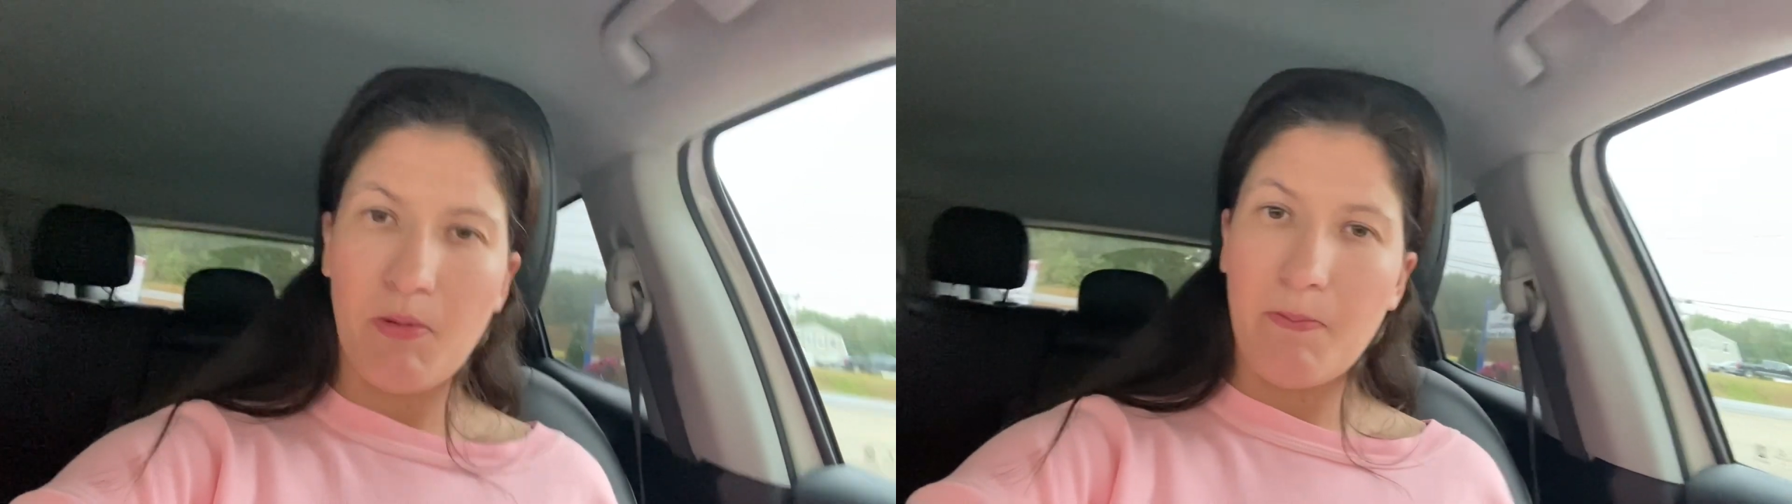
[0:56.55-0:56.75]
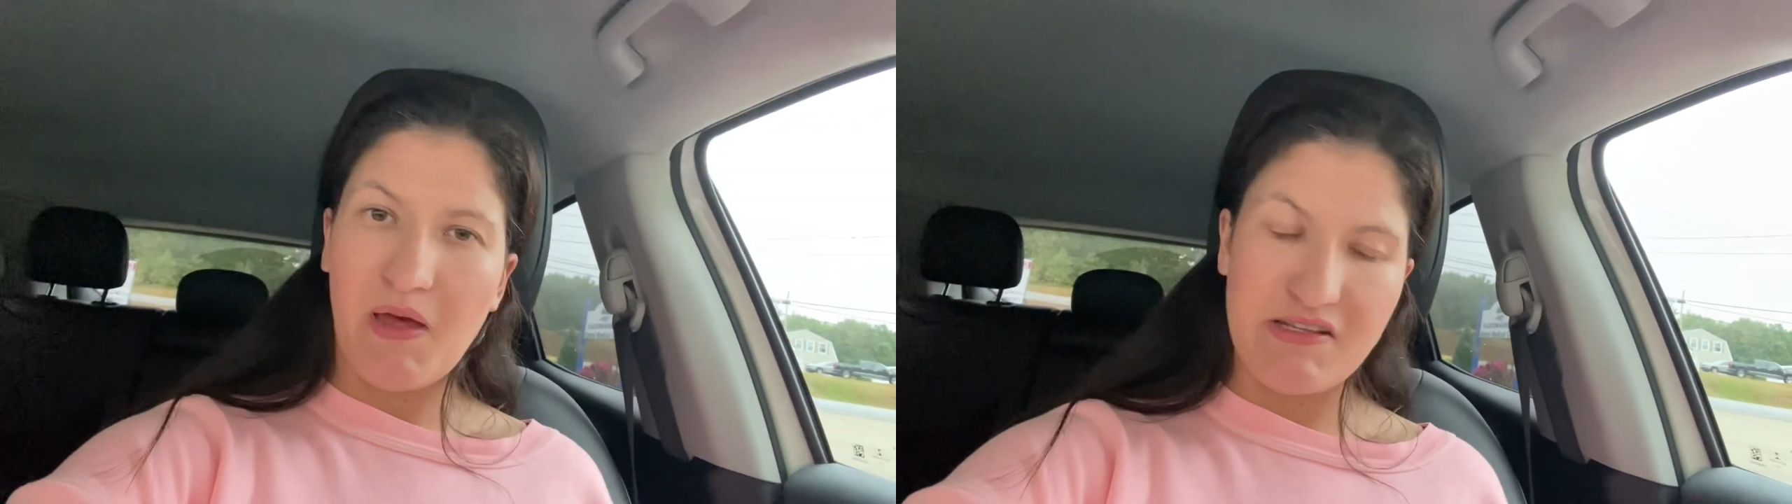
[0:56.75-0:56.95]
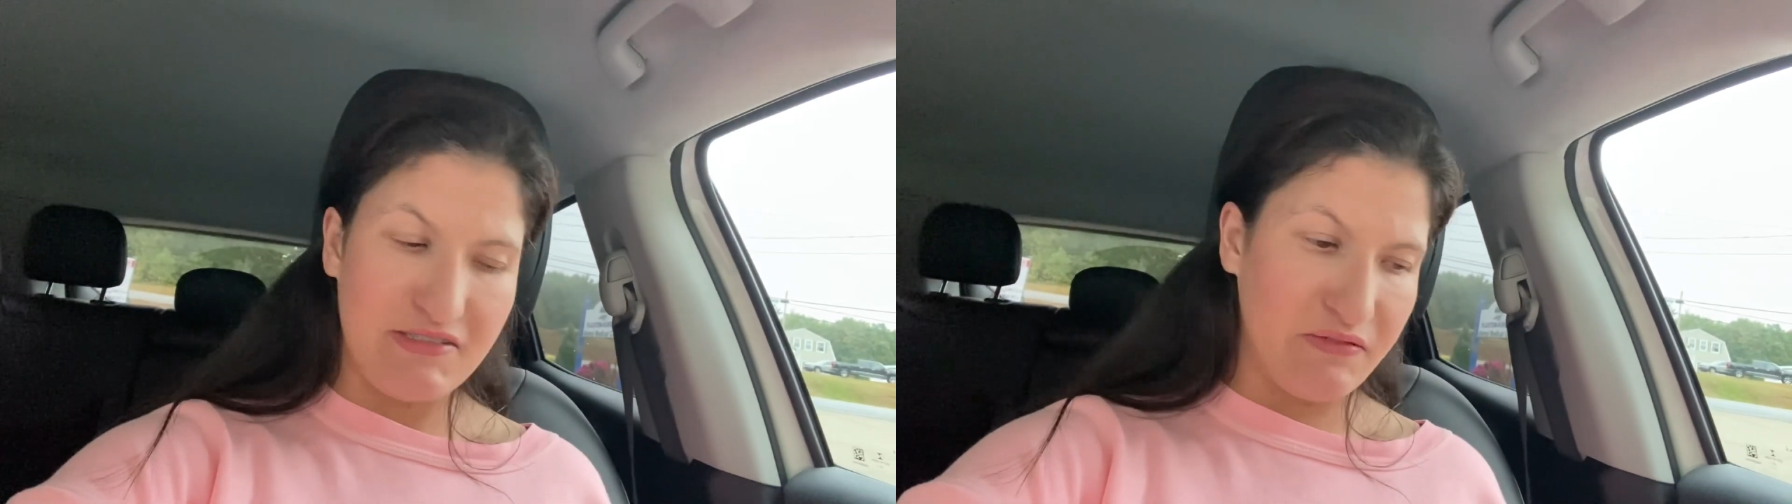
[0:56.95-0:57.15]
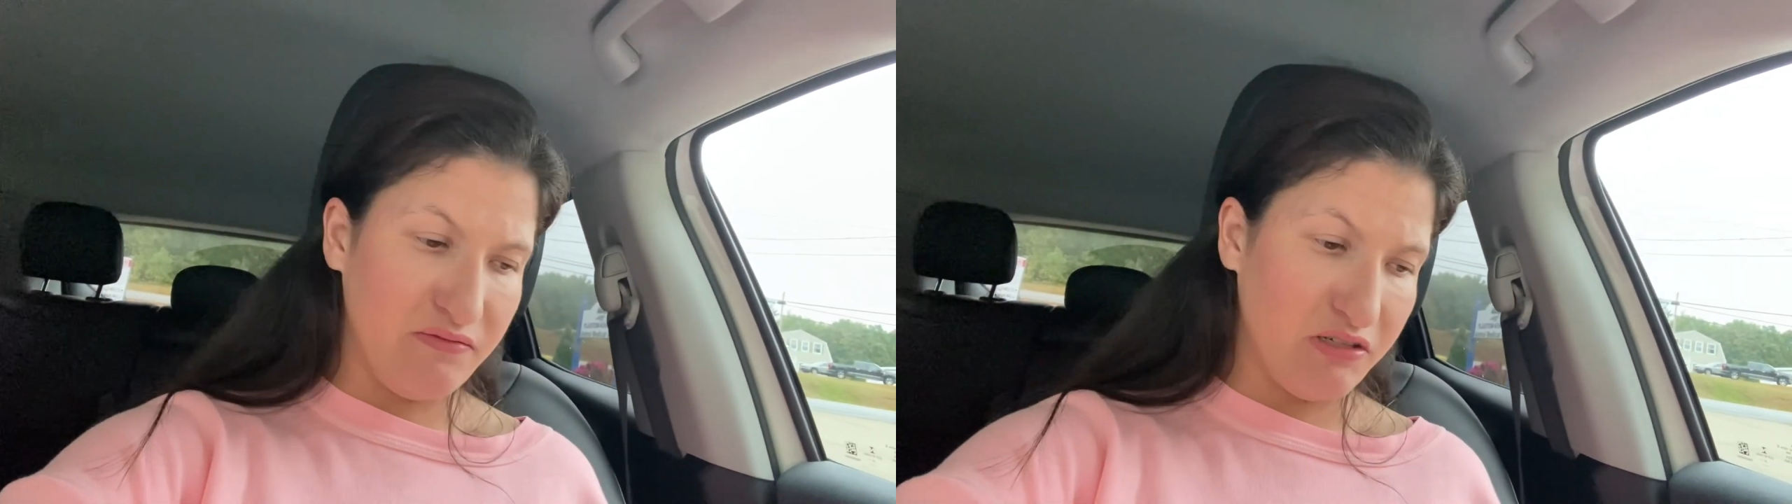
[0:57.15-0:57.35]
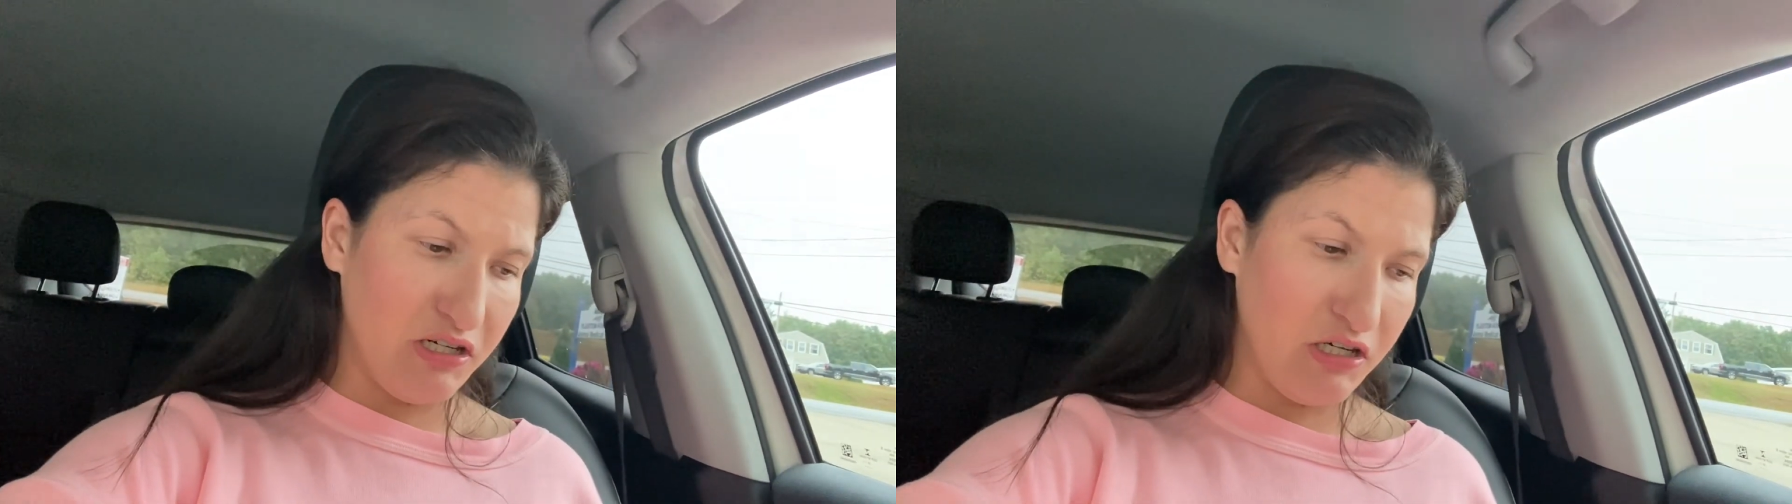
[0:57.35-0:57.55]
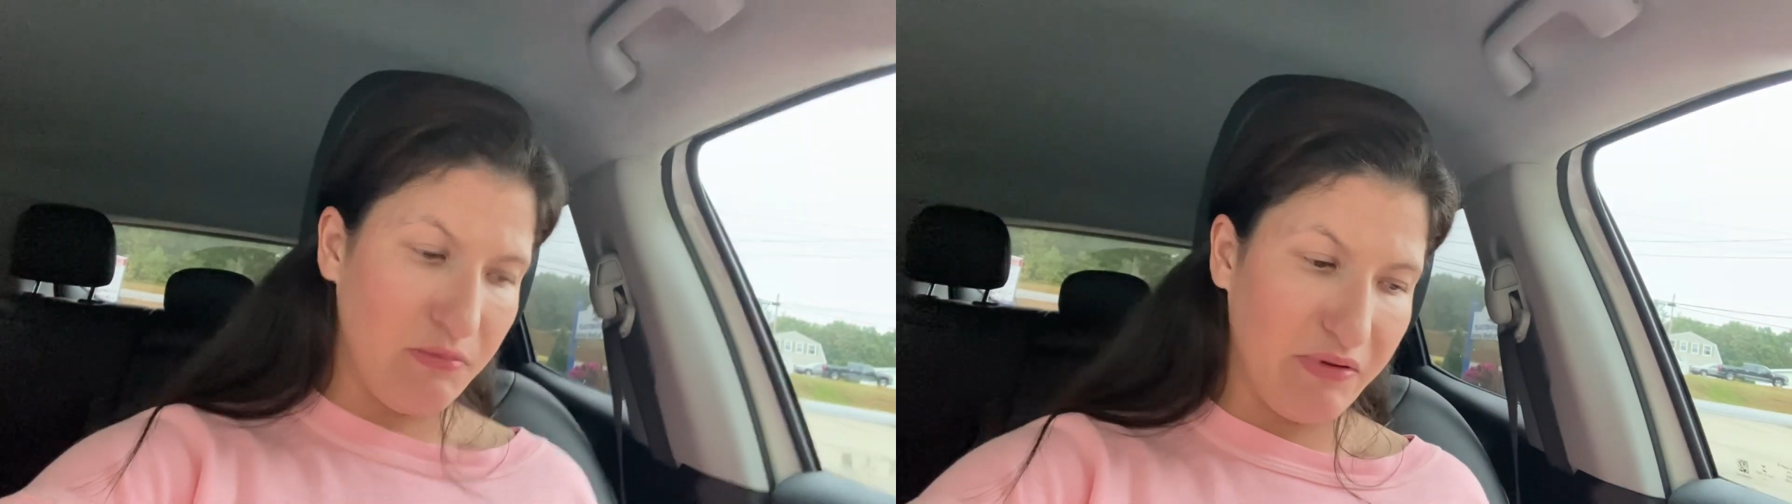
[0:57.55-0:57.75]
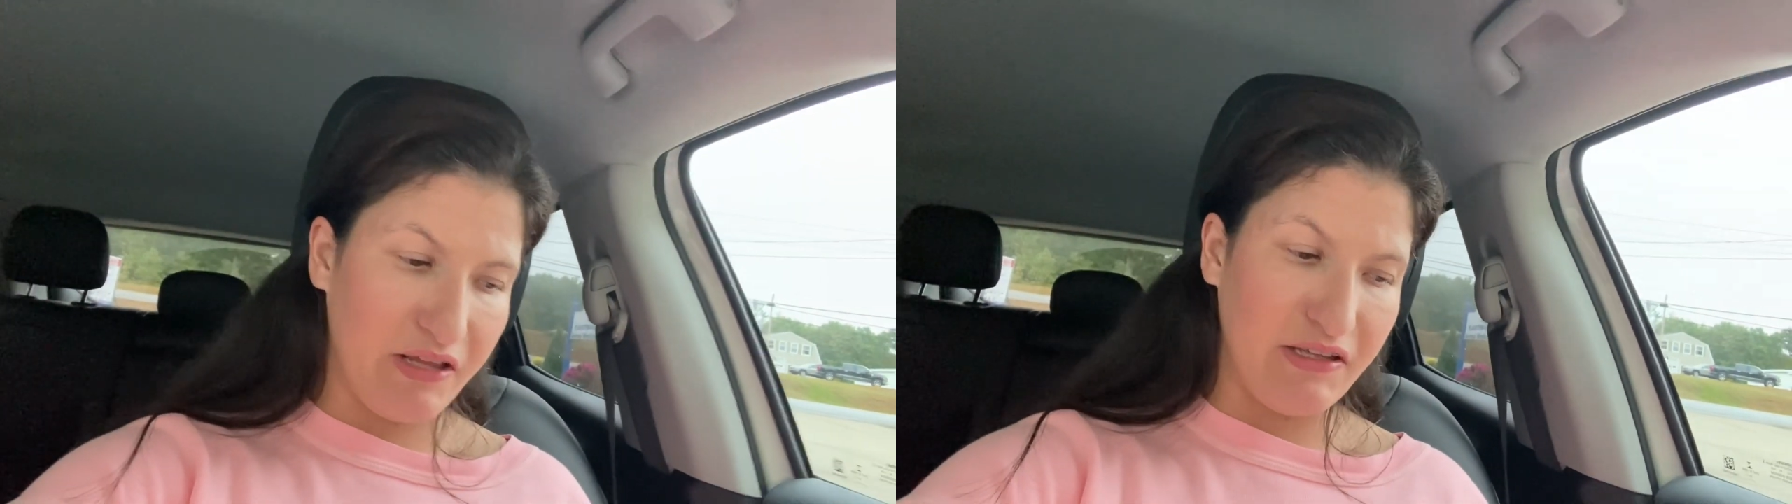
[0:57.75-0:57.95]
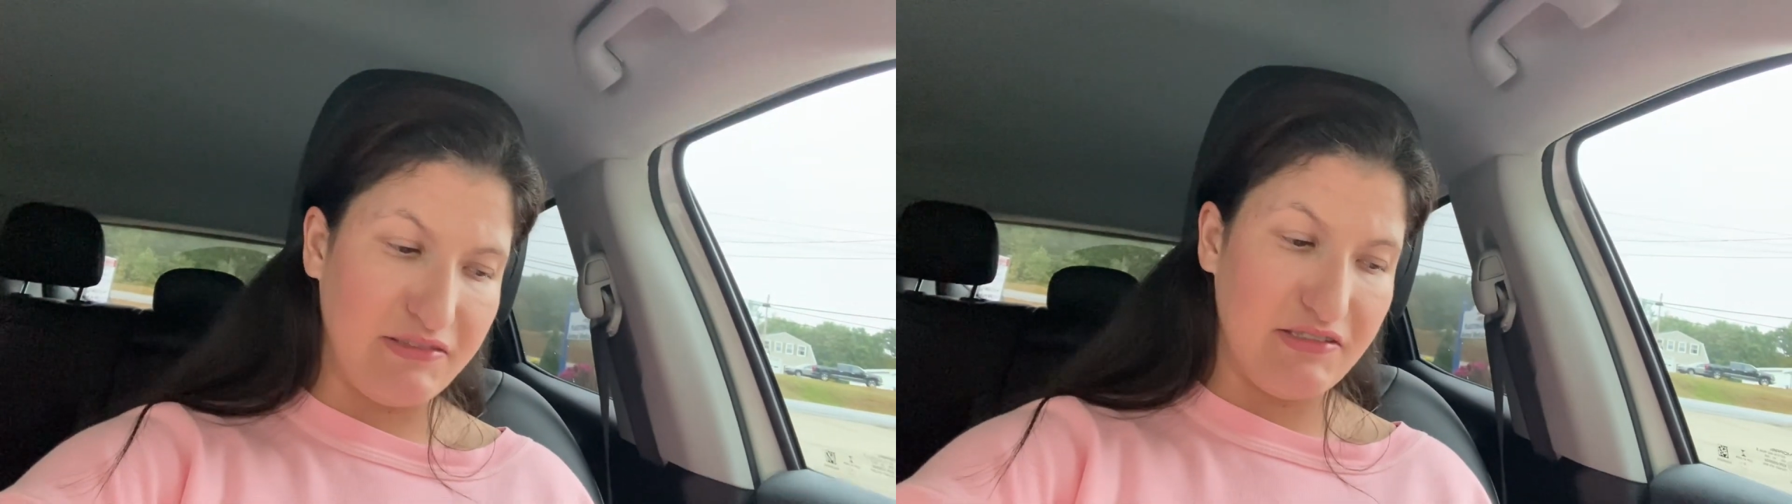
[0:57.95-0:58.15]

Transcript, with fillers: medicine for her, but I like to